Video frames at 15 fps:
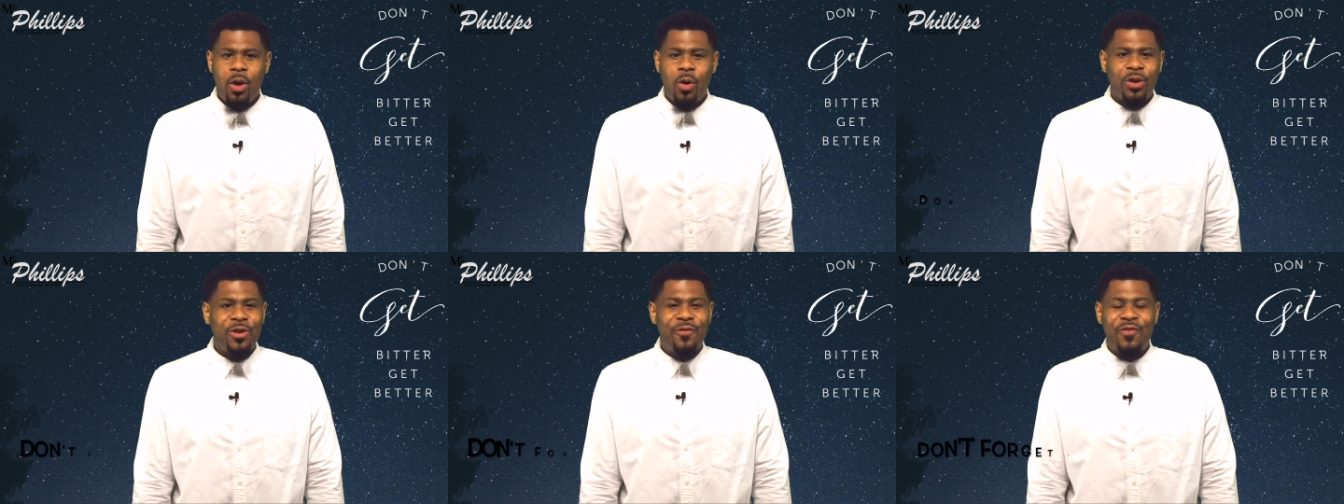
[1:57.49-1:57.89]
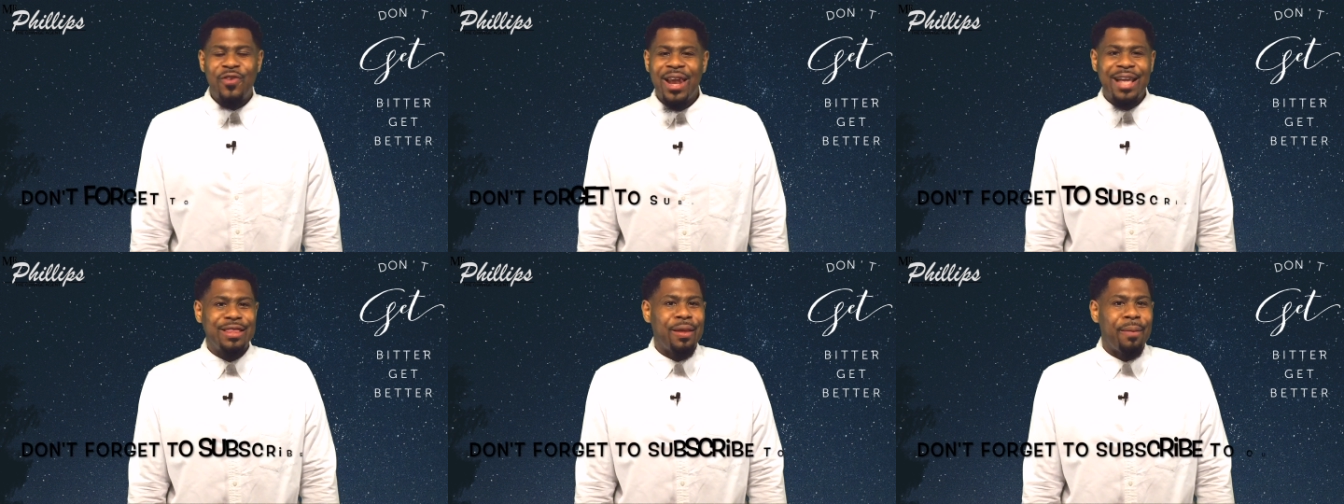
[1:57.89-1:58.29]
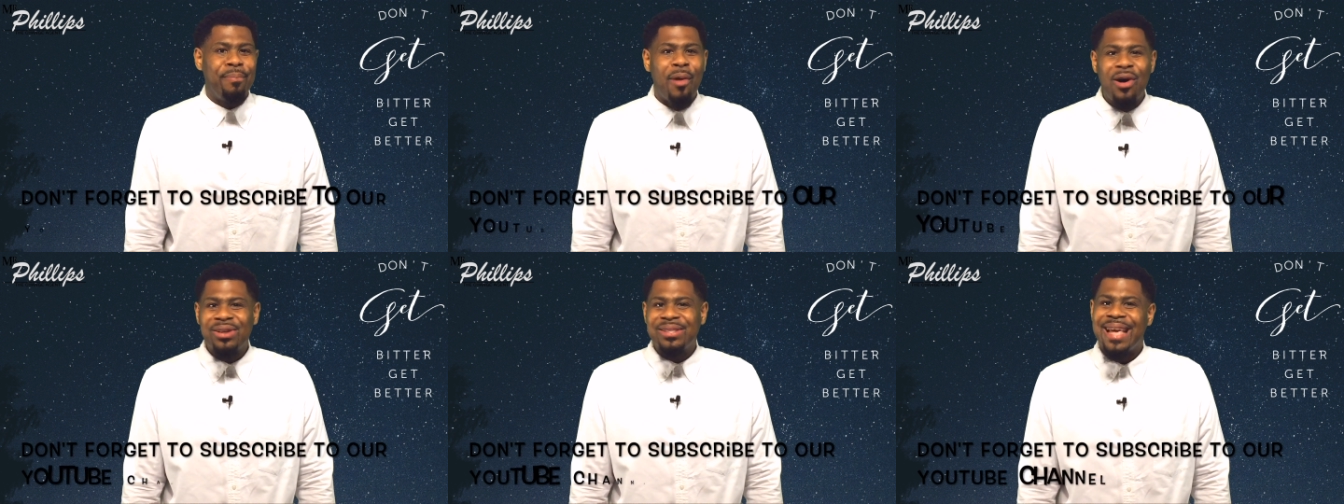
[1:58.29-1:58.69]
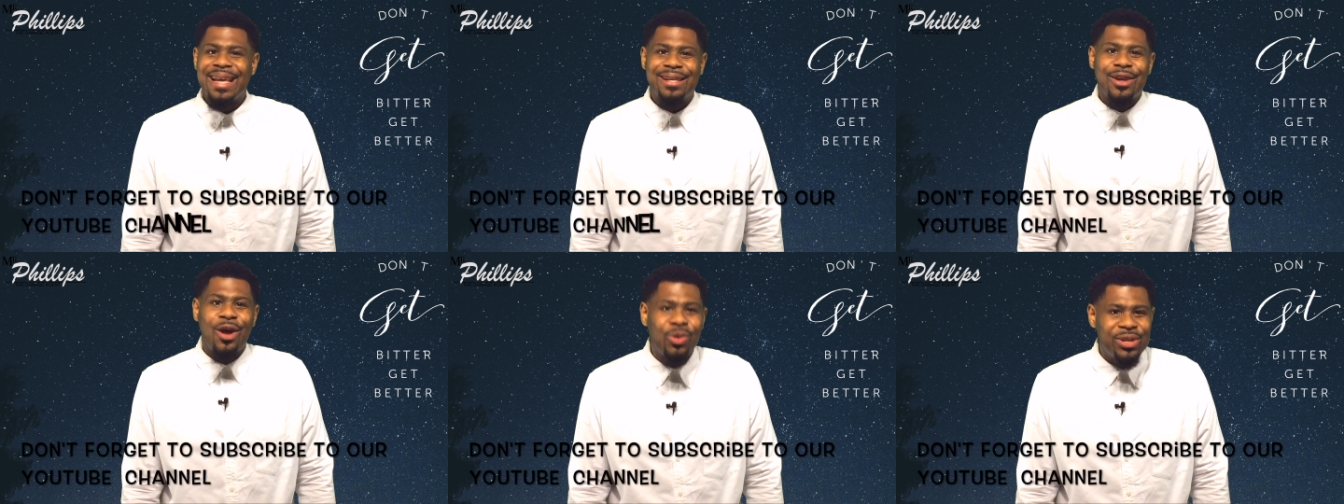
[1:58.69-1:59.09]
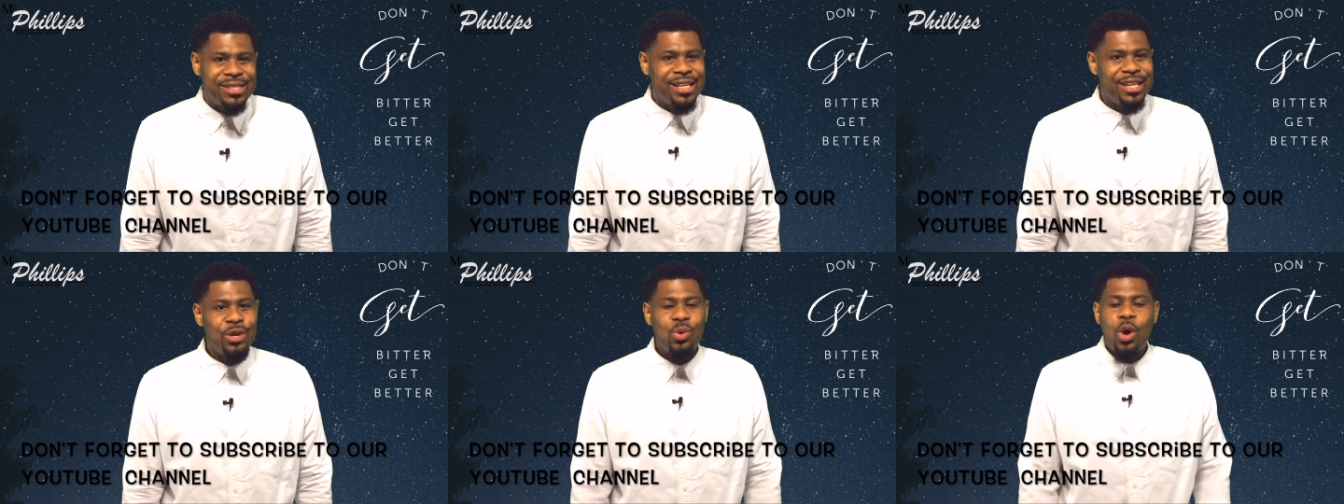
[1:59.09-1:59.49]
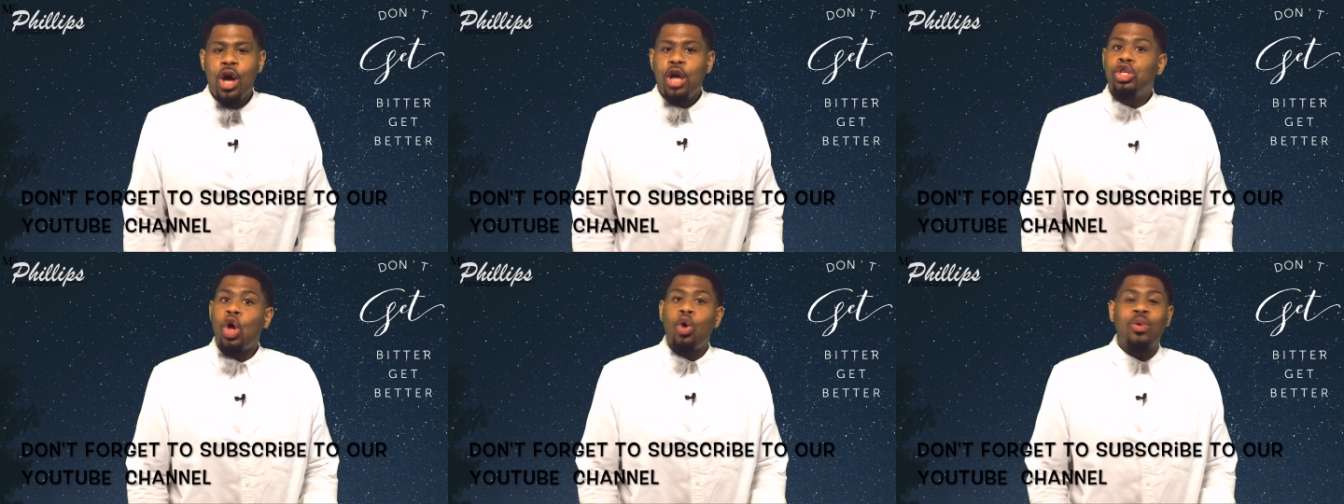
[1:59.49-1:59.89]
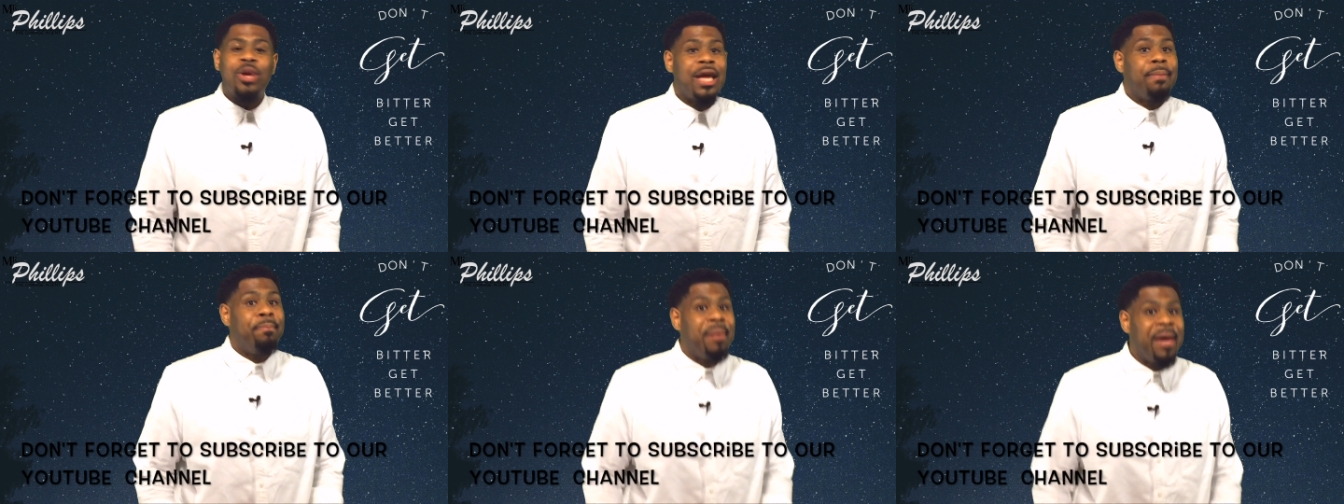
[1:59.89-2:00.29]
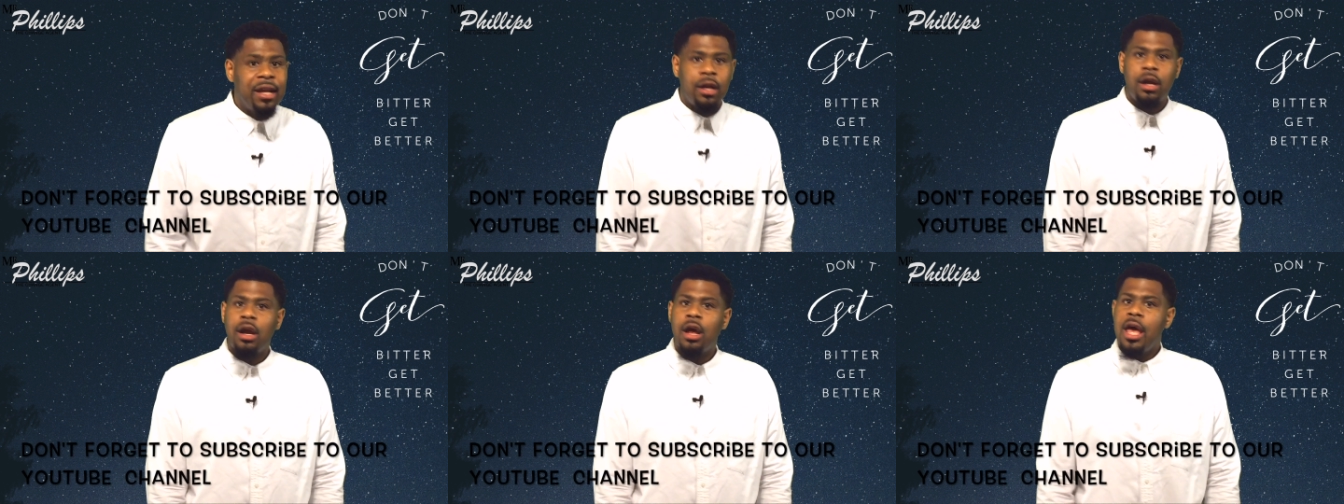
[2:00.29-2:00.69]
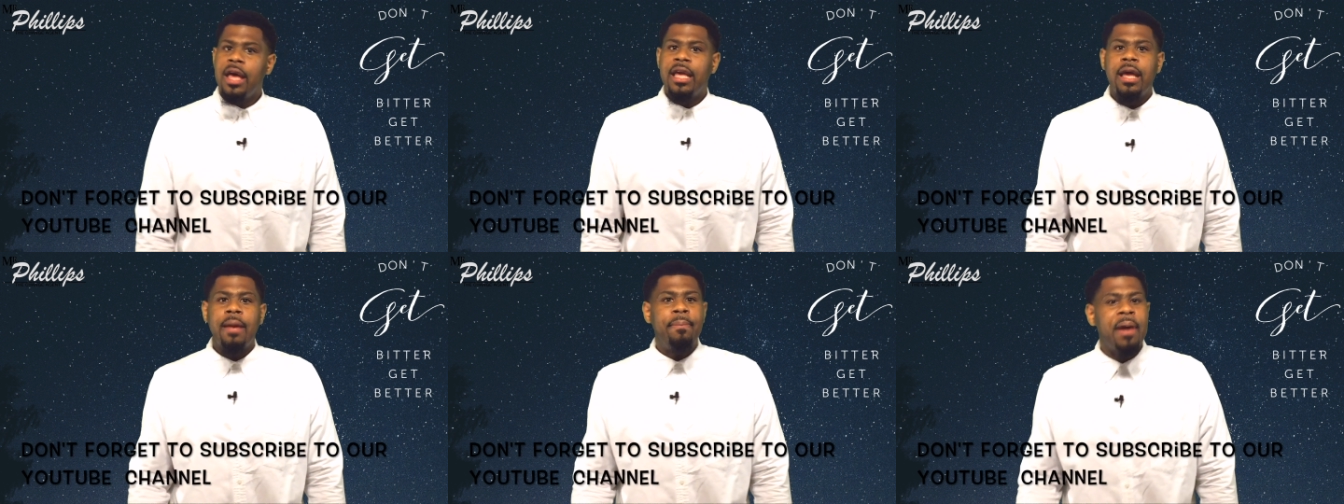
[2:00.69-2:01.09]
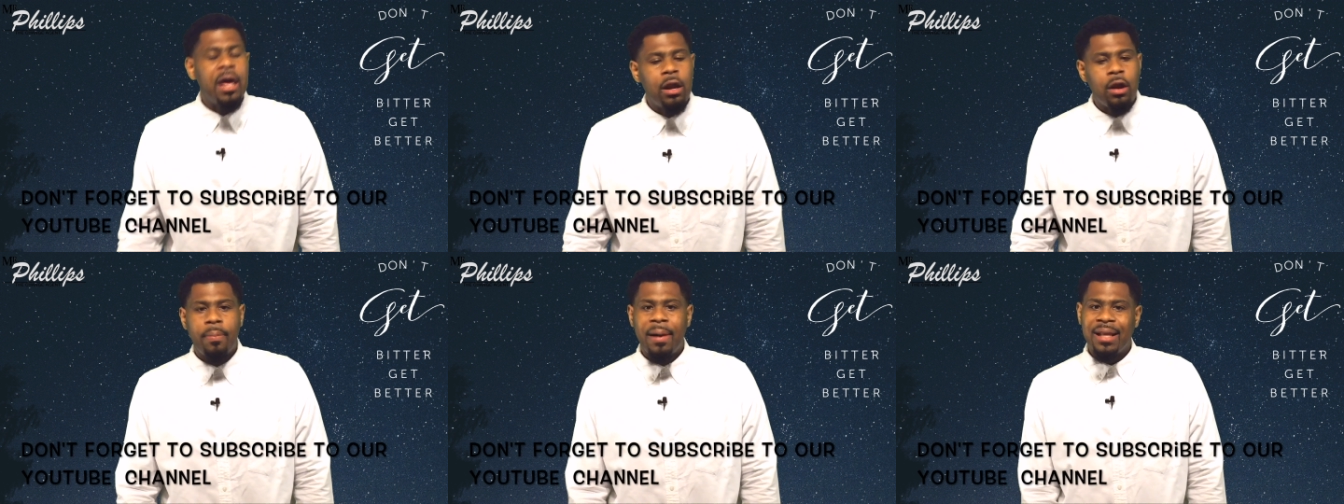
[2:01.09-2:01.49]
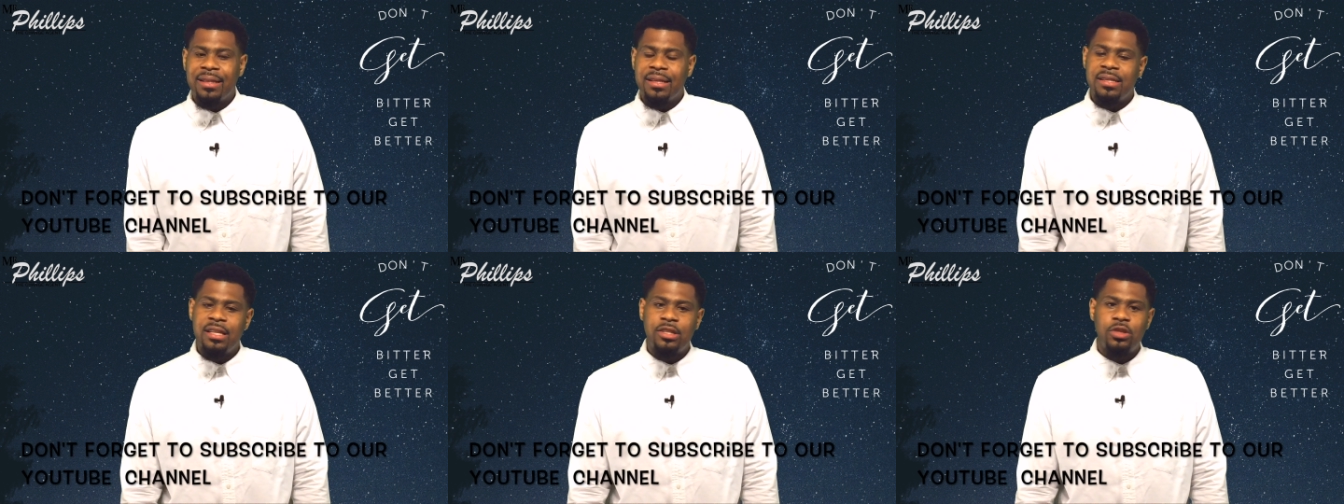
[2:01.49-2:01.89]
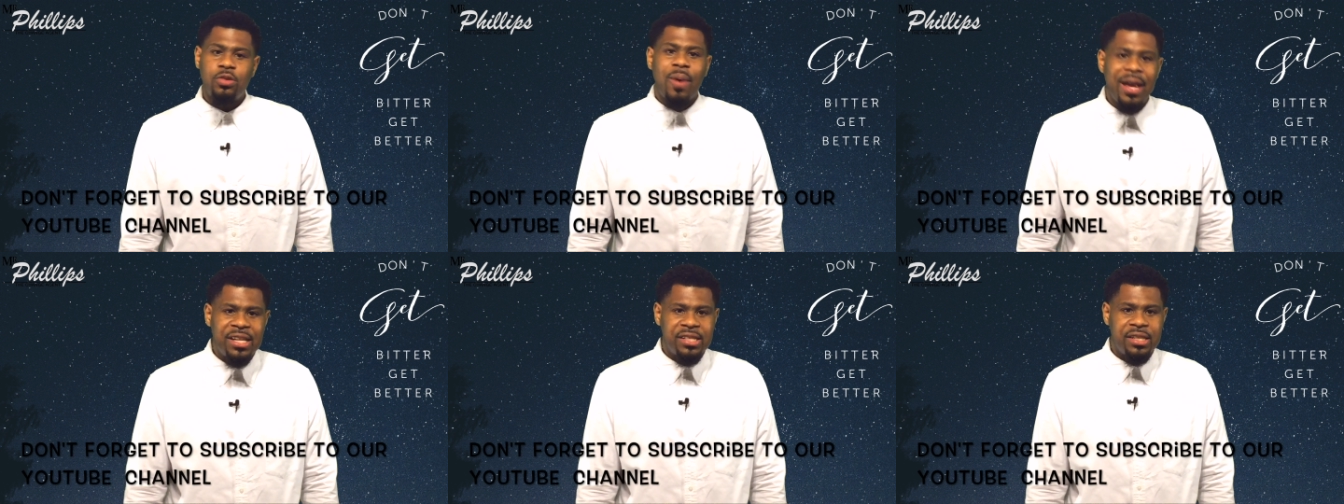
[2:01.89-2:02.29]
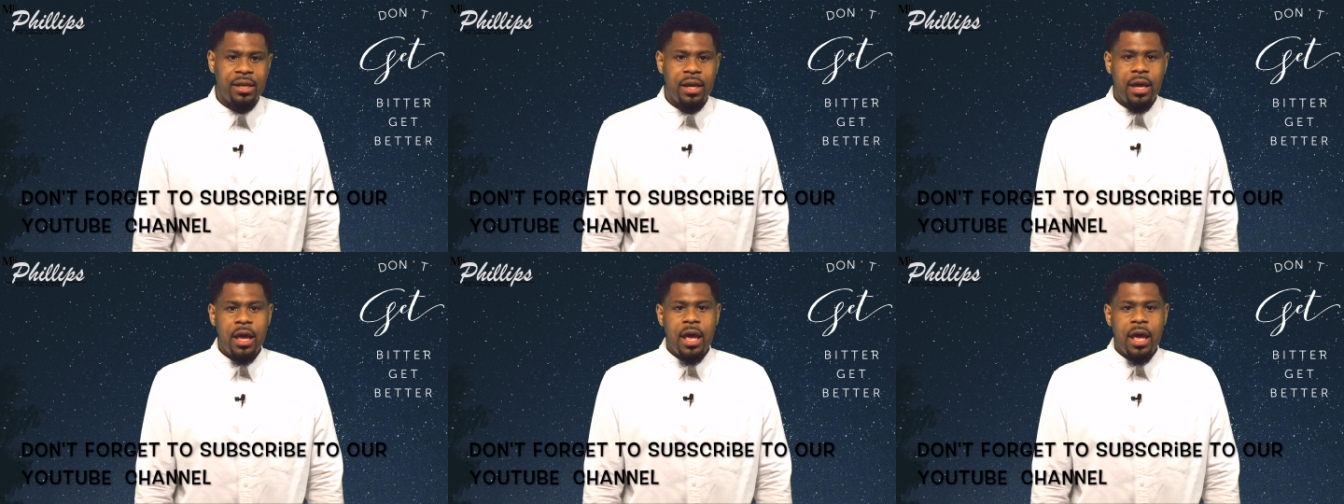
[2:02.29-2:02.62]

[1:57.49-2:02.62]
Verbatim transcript: or you feel like the boss ain't noticing you, don't get bitter. Get better about the situation.